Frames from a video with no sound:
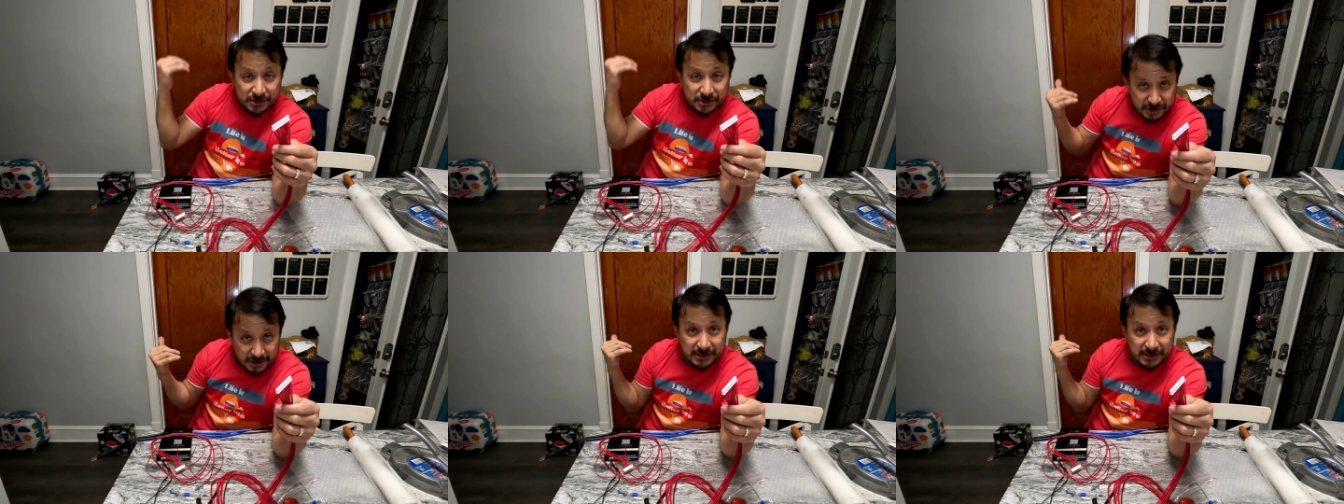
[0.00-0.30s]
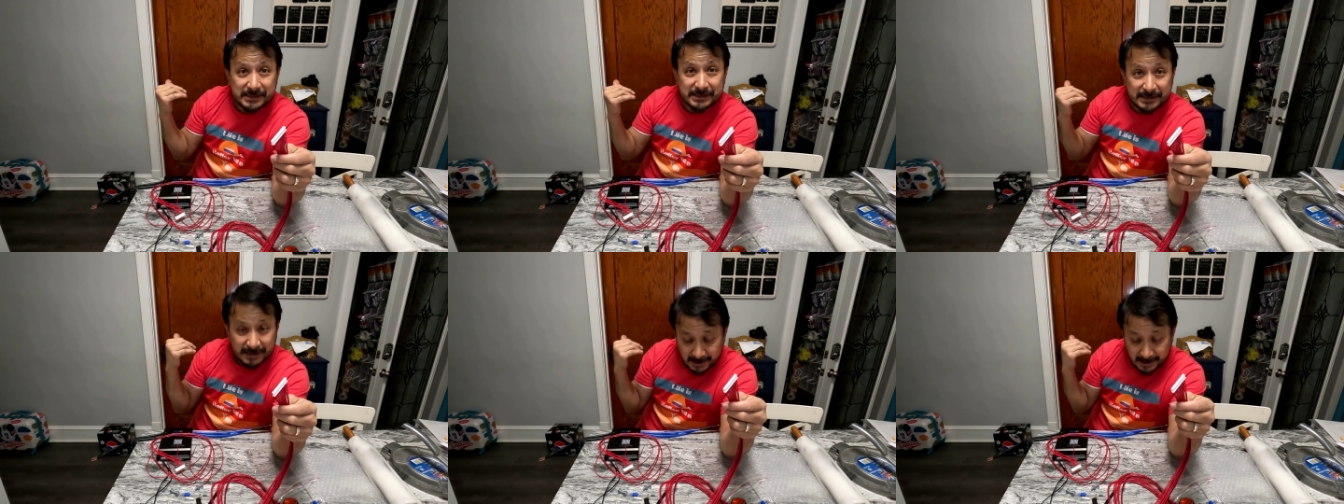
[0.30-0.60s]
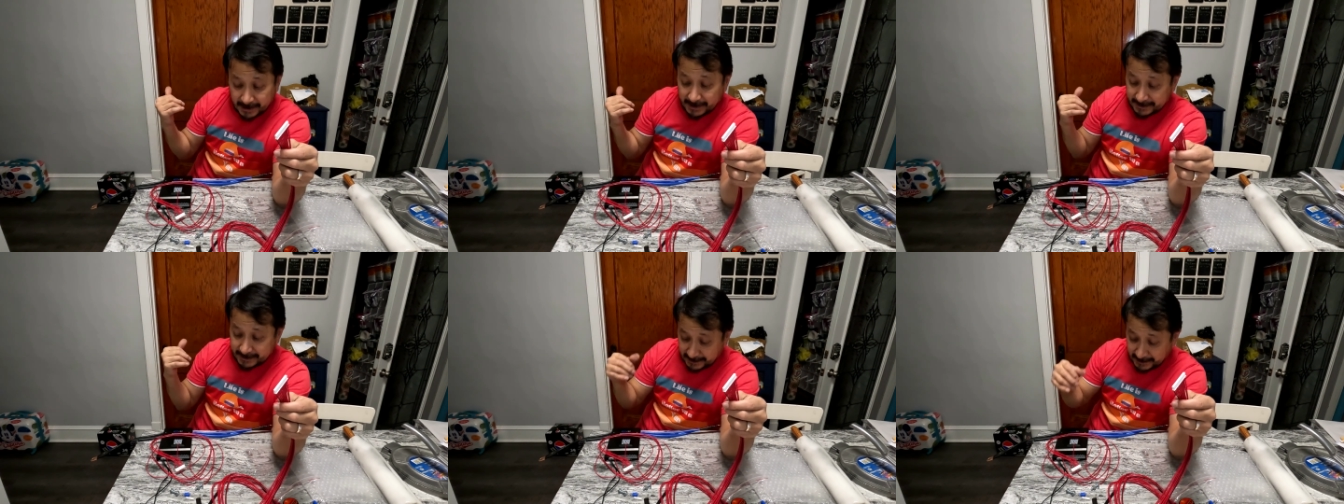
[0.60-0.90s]
just
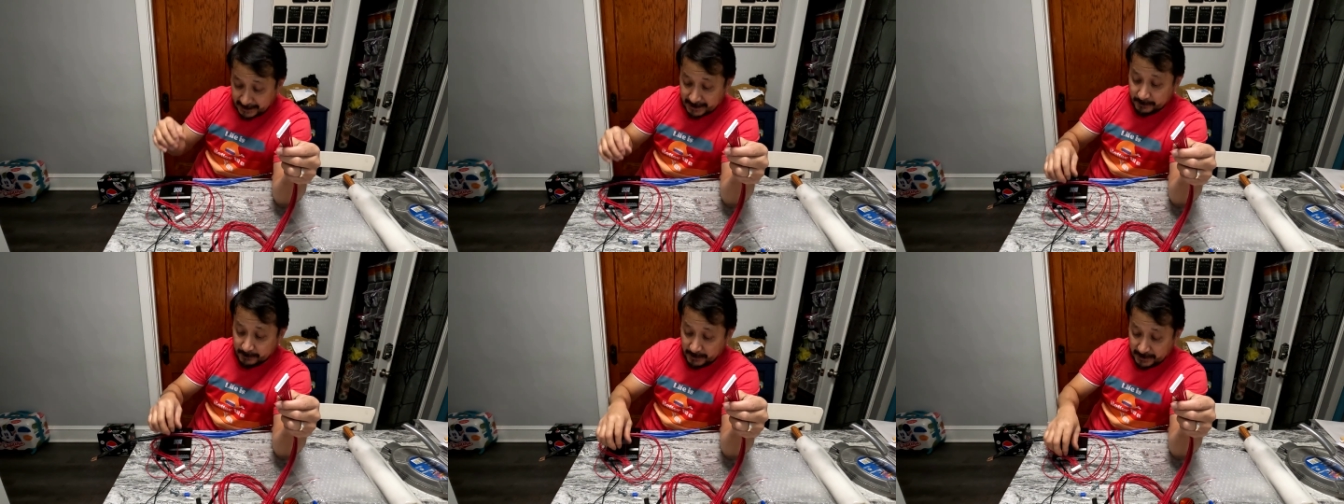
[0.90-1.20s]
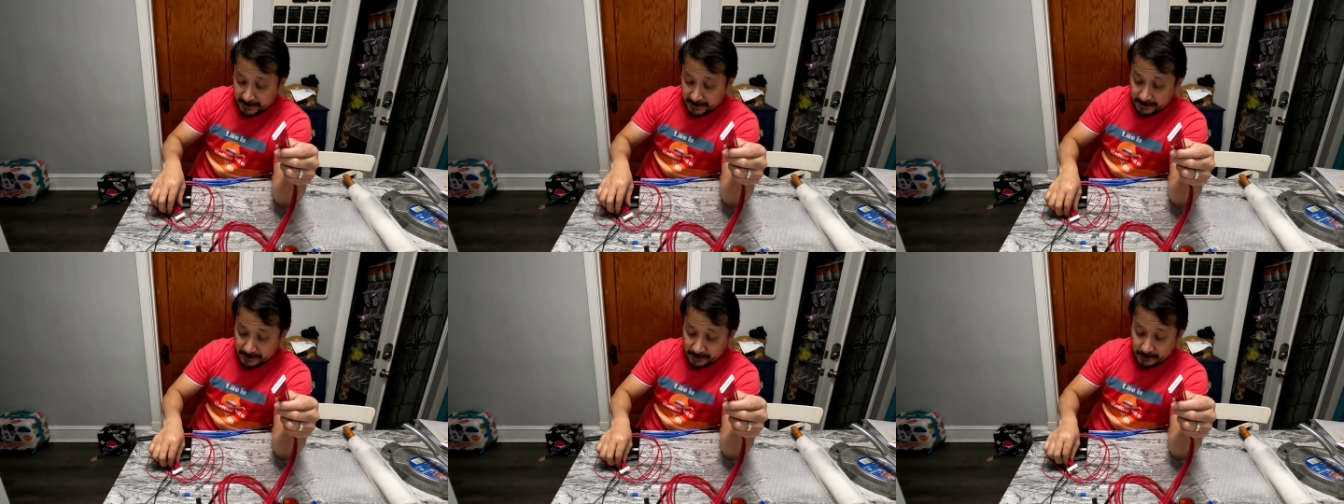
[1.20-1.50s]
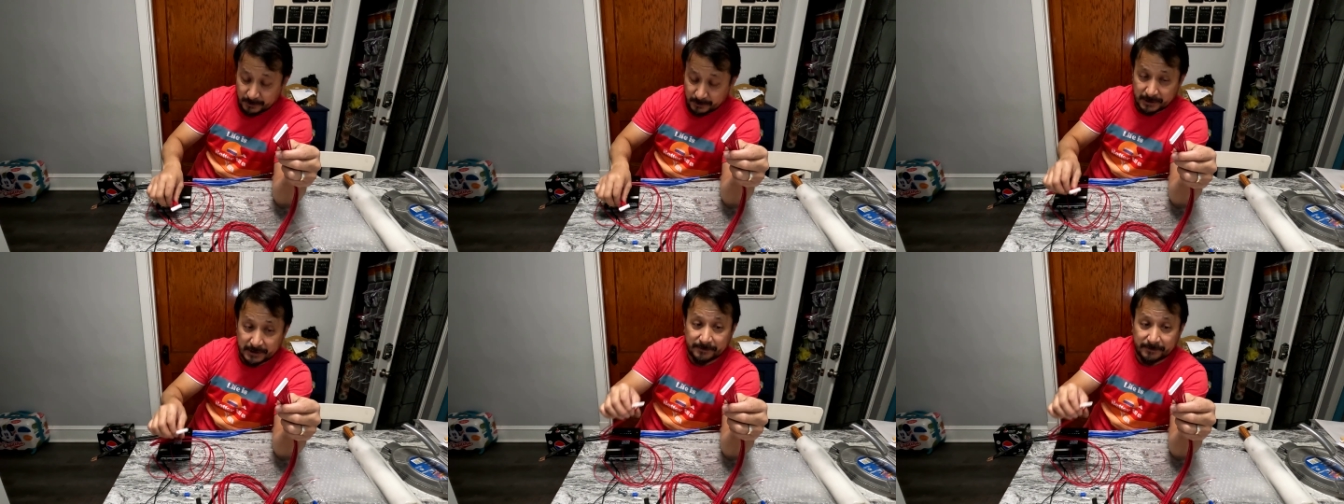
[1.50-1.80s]
like on my
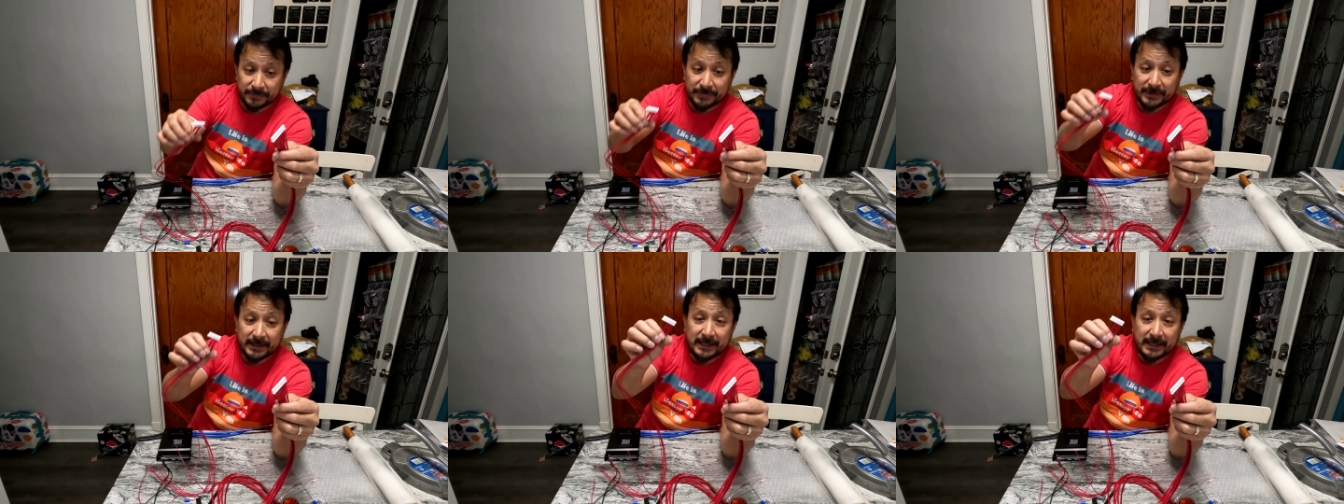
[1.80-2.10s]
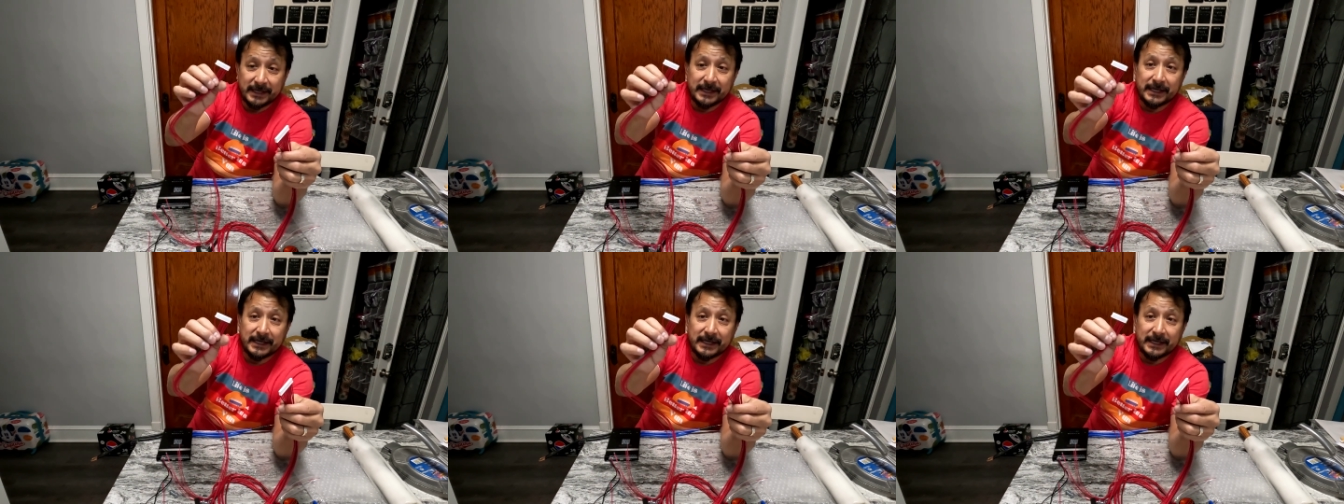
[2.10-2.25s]
other one.